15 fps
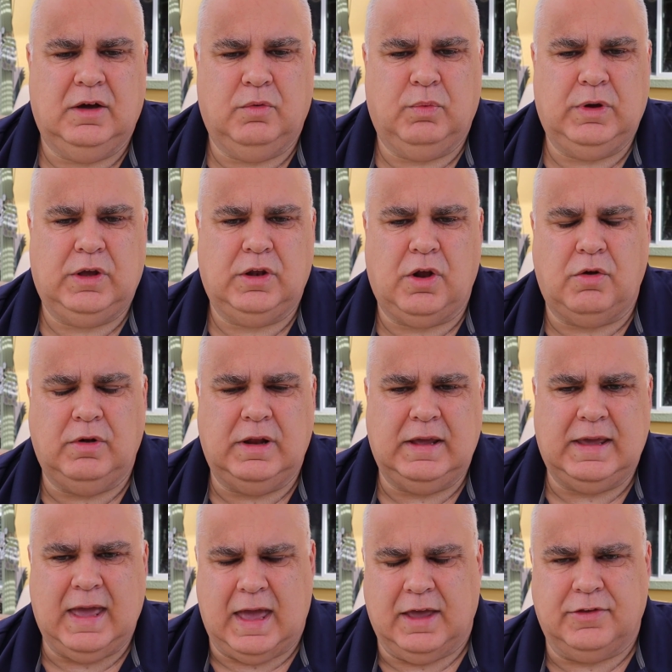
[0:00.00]
We can
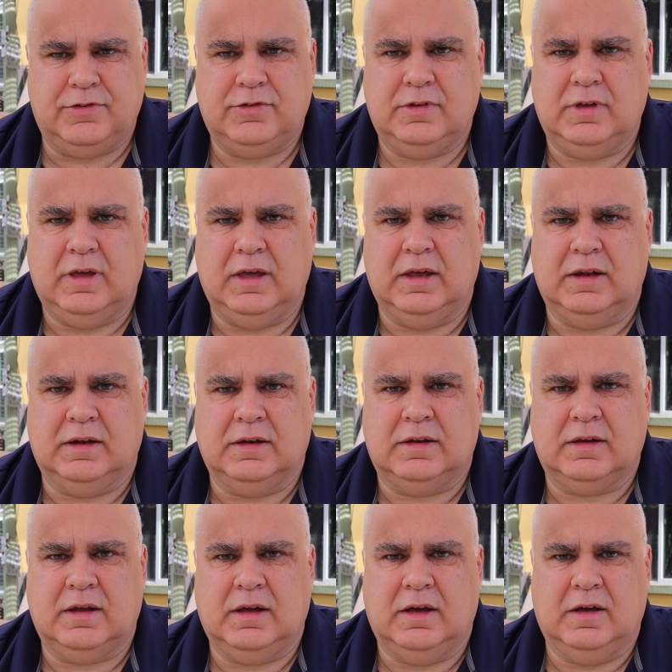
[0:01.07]
only guess and
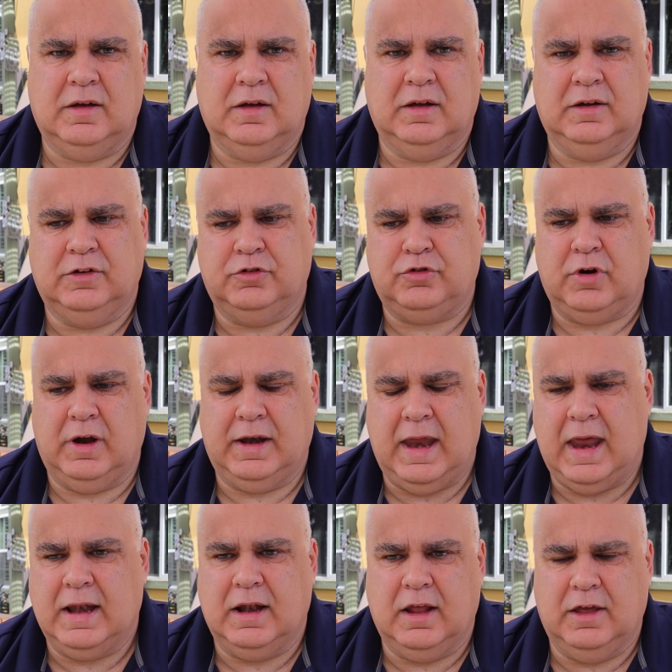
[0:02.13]
try and
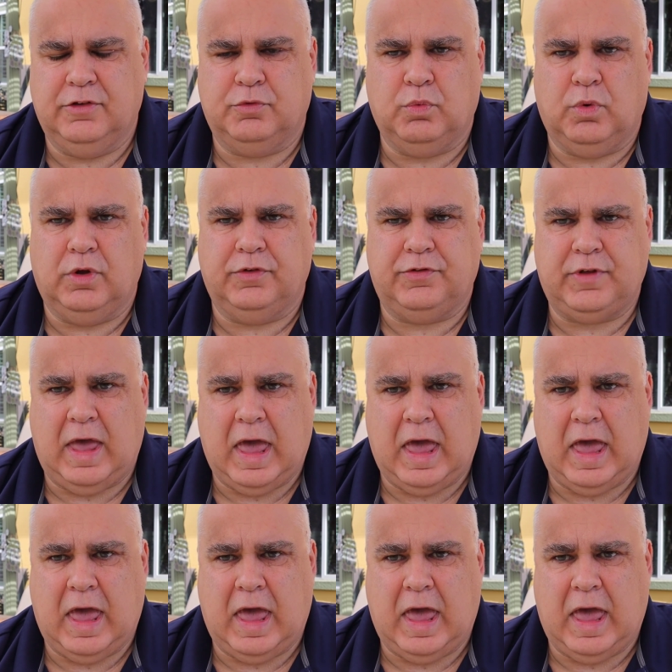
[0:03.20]
analyse what's